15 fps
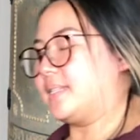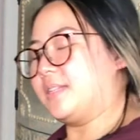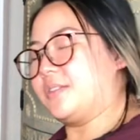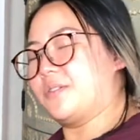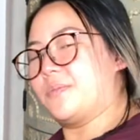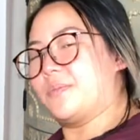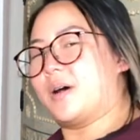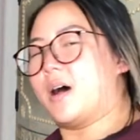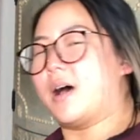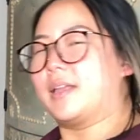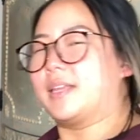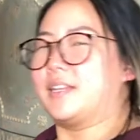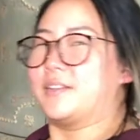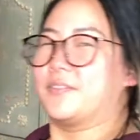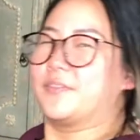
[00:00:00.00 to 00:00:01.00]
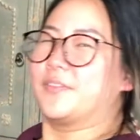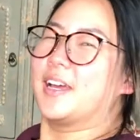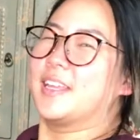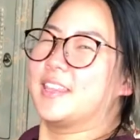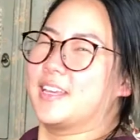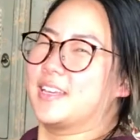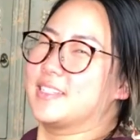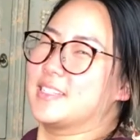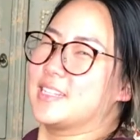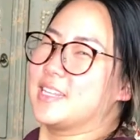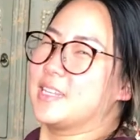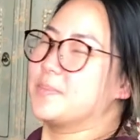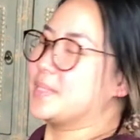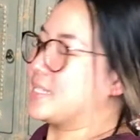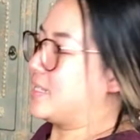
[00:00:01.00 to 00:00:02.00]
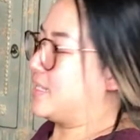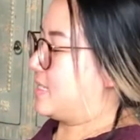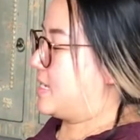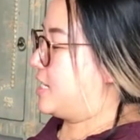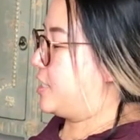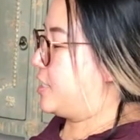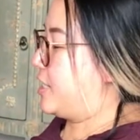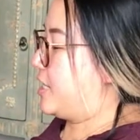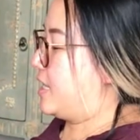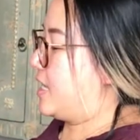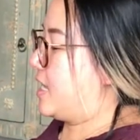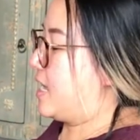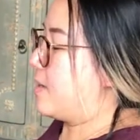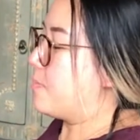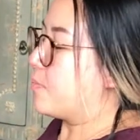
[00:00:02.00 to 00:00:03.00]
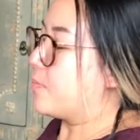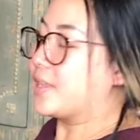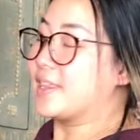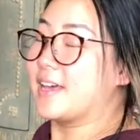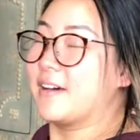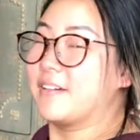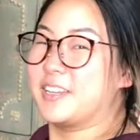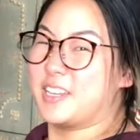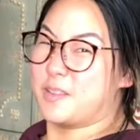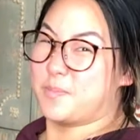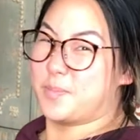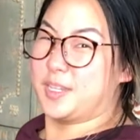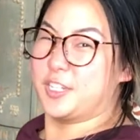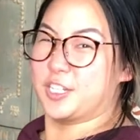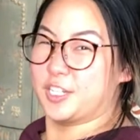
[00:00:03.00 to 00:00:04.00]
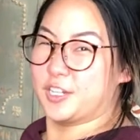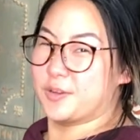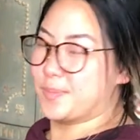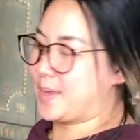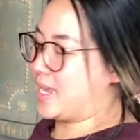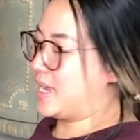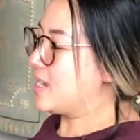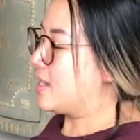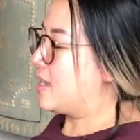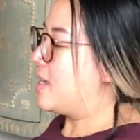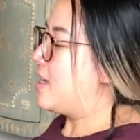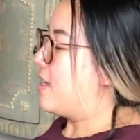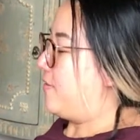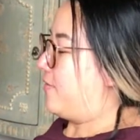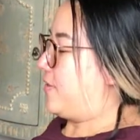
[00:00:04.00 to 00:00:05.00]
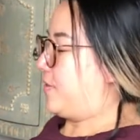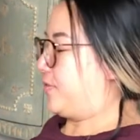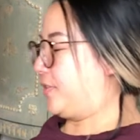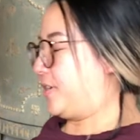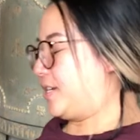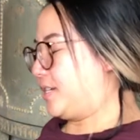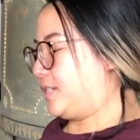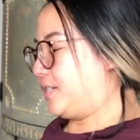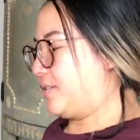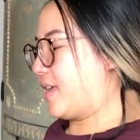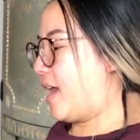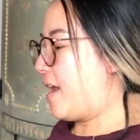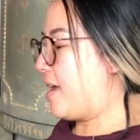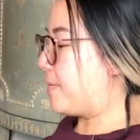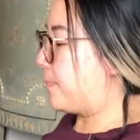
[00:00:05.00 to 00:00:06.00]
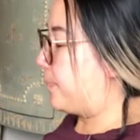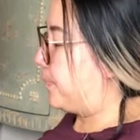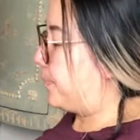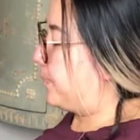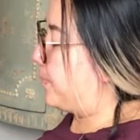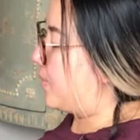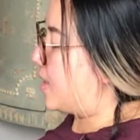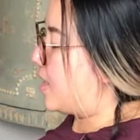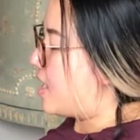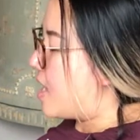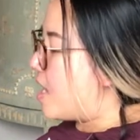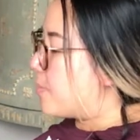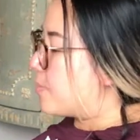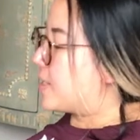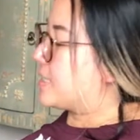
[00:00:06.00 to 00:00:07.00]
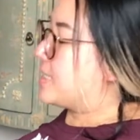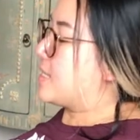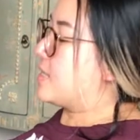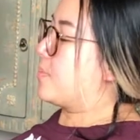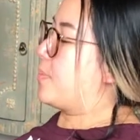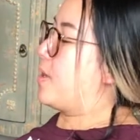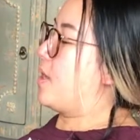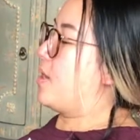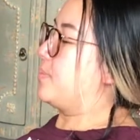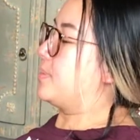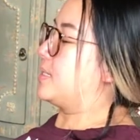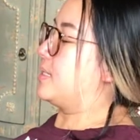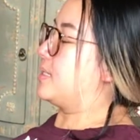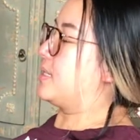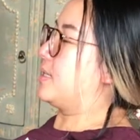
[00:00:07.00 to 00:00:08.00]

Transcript: in your body to find that same sensation in the hip without any pinching or pain, feel free to do that. Pressing the palms into